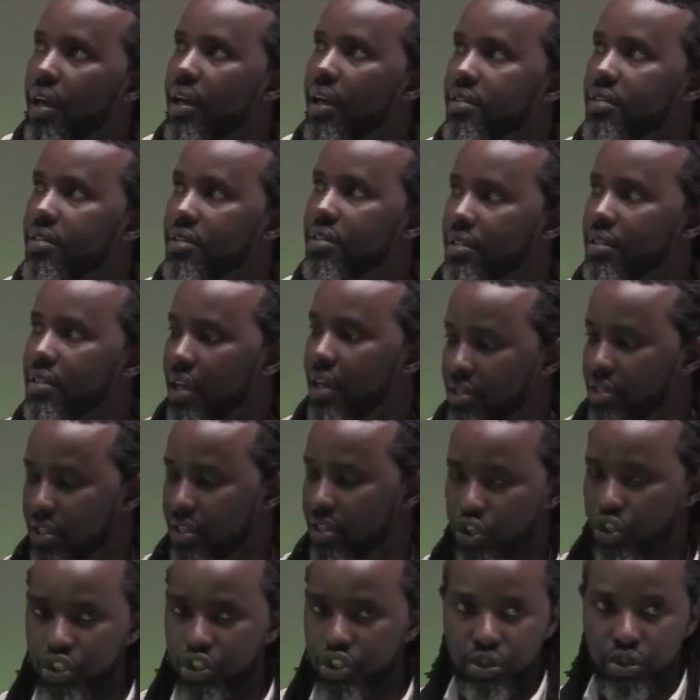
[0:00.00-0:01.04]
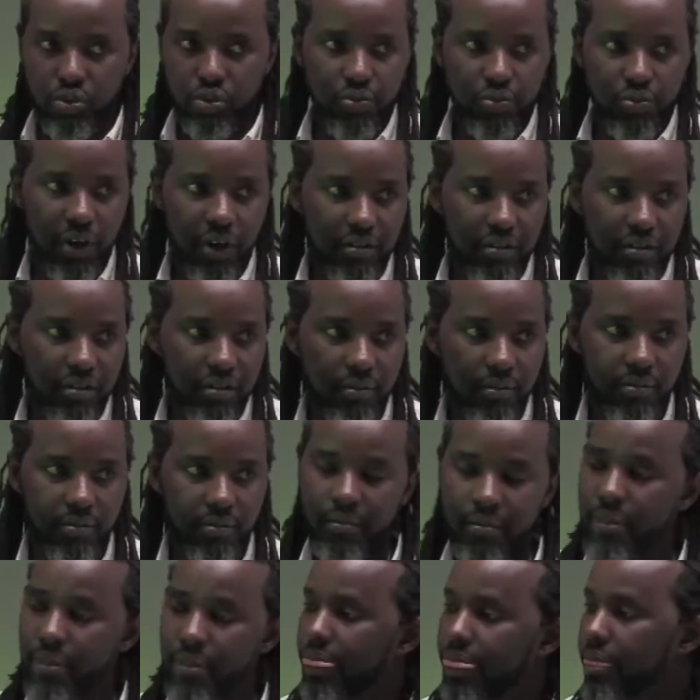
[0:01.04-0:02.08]
SH25.
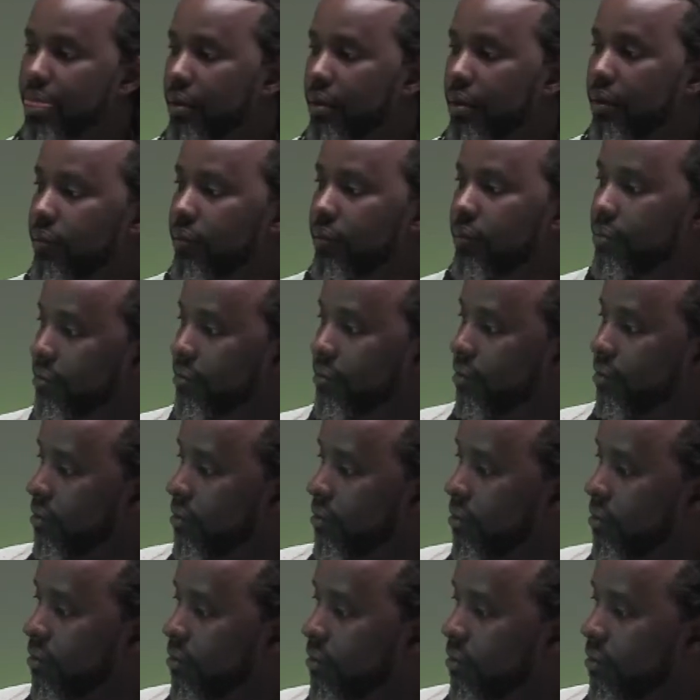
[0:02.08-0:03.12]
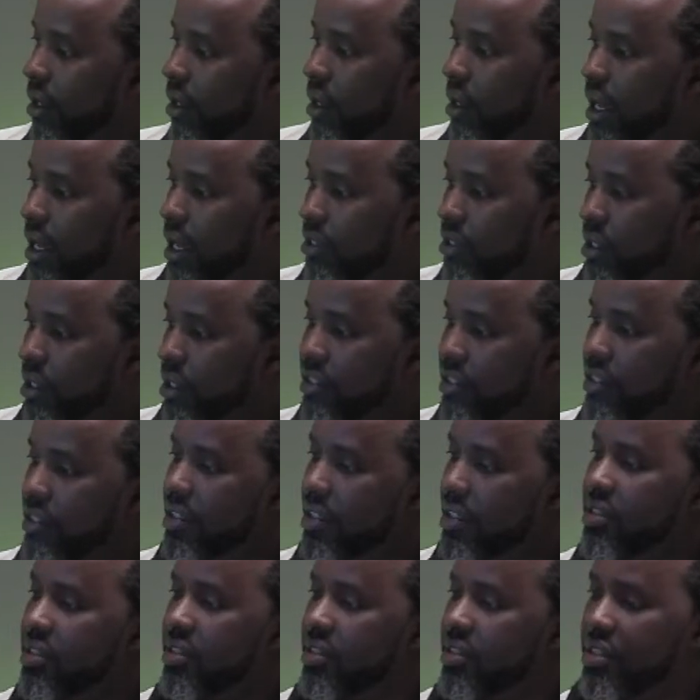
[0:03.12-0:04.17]
Okay. As you can see, it's
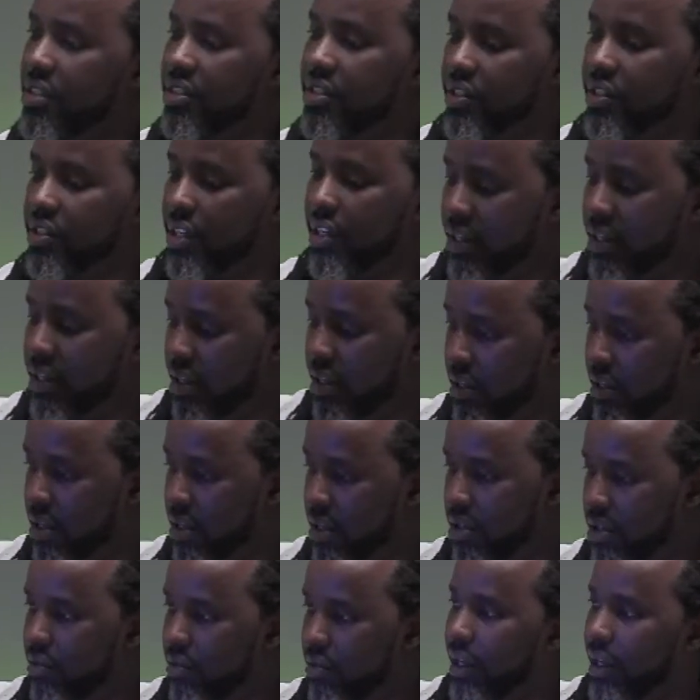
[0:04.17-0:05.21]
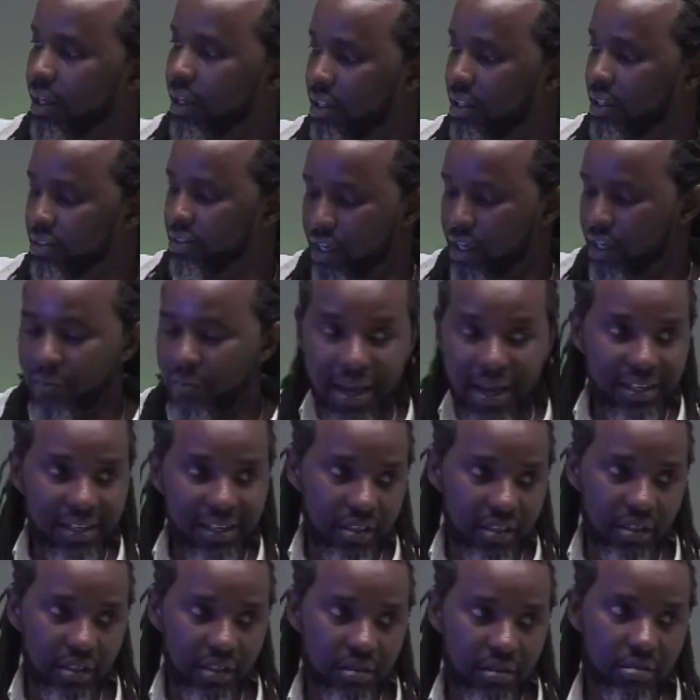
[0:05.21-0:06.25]
really bulky.
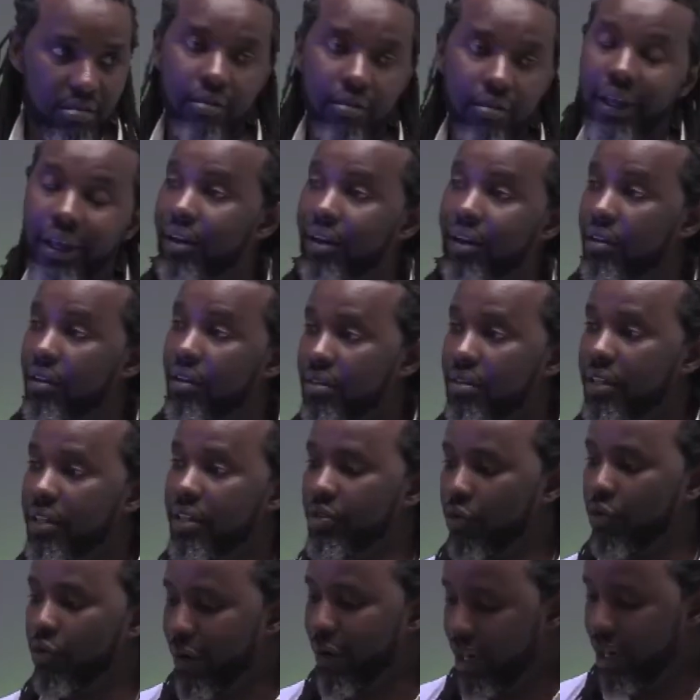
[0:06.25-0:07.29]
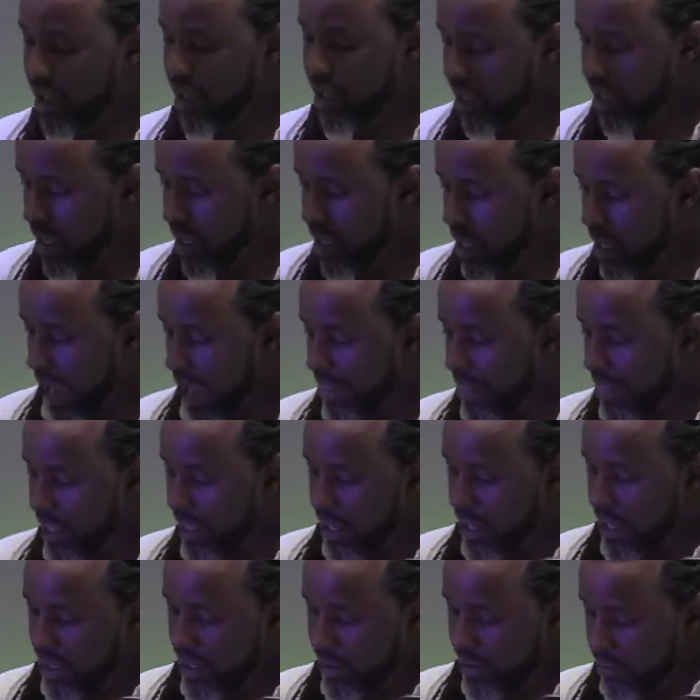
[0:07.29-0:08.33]
Well, that's for one. And then
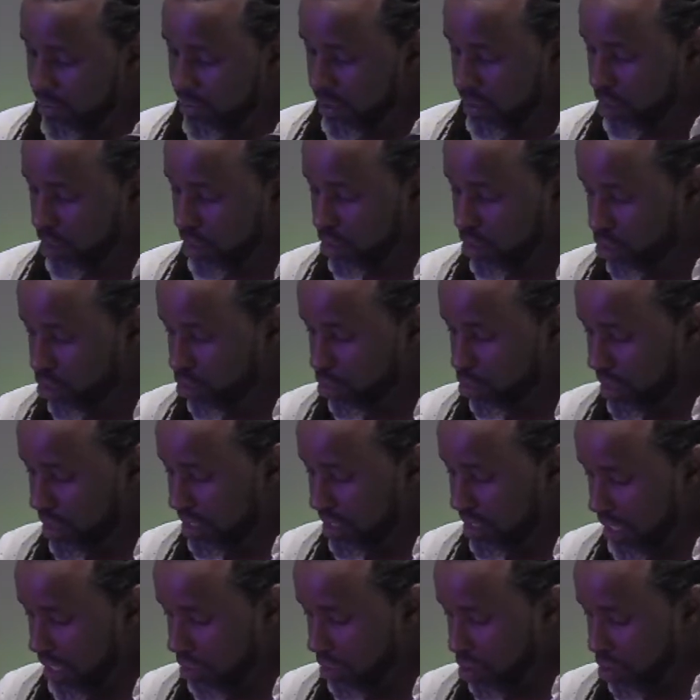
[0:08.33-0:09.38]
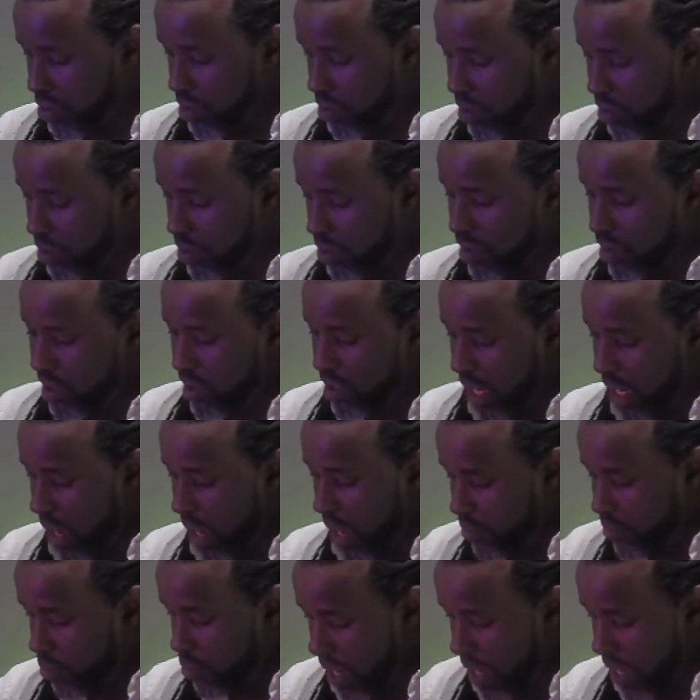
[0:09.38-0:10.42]
two, it can go up to a
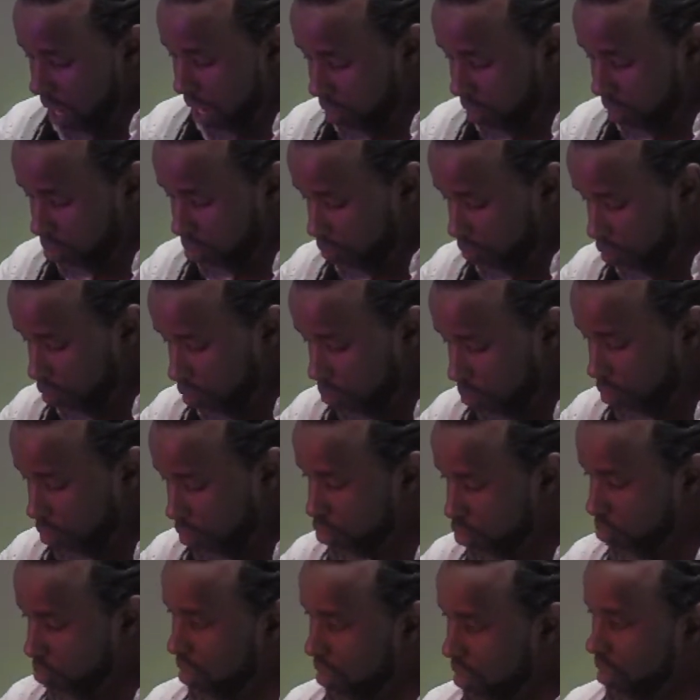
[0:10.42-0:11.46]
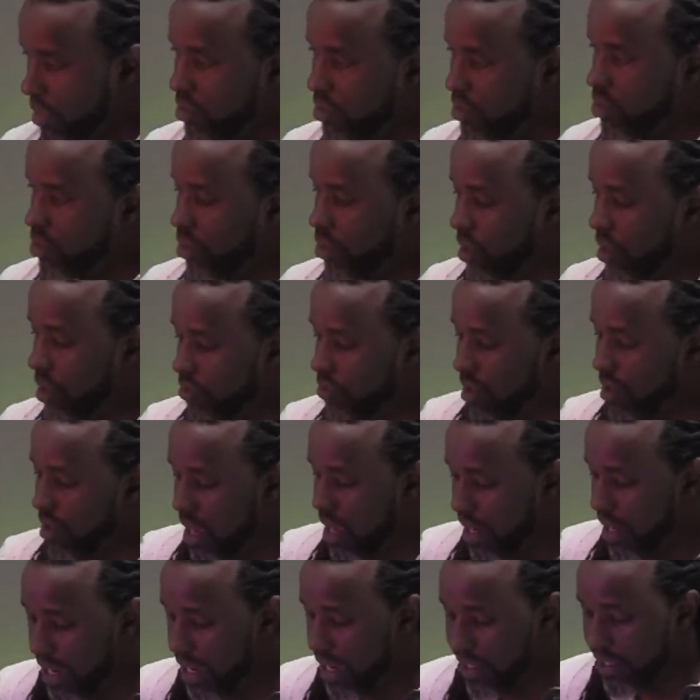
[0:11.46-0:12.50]
height of almost 2 meters. So if you are at a
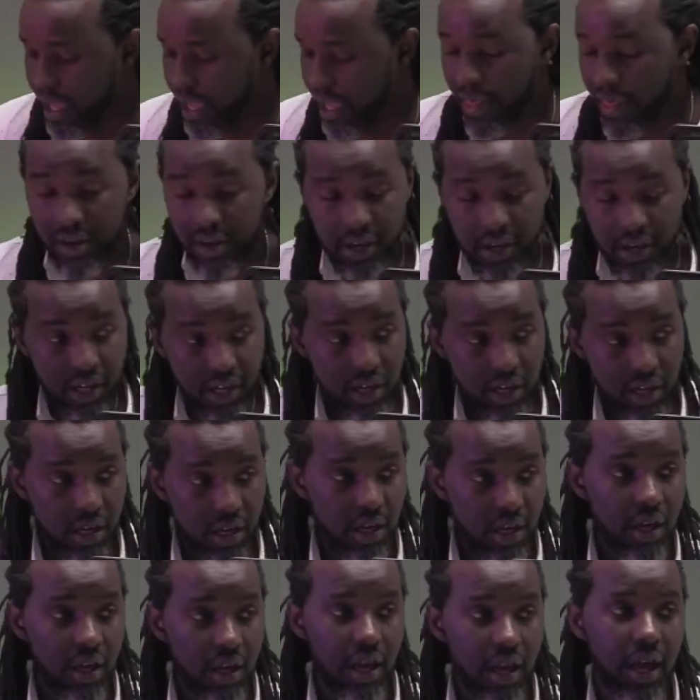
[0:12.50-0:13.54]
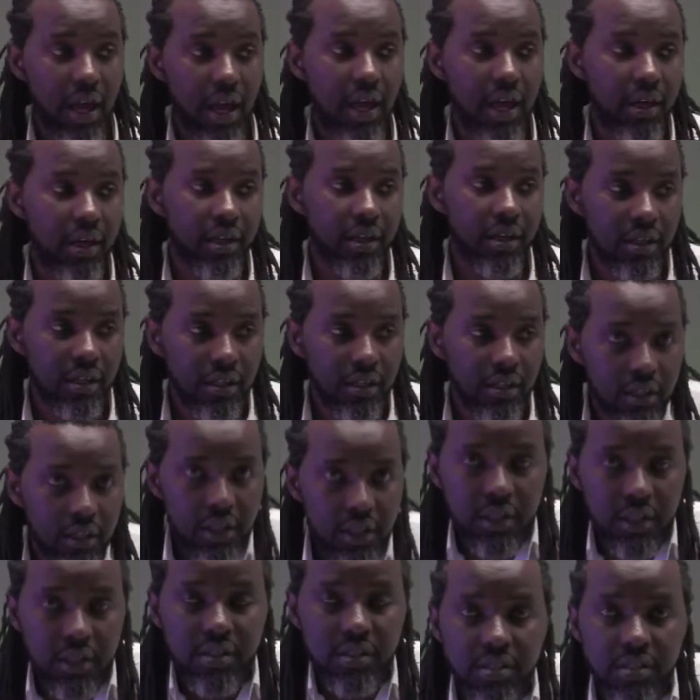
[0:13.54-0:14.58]
gathering and
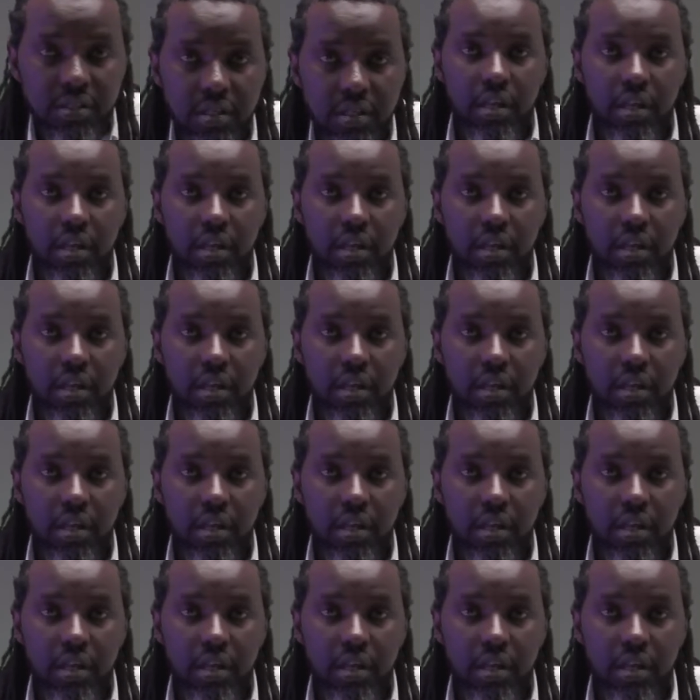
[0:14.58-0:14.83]
say you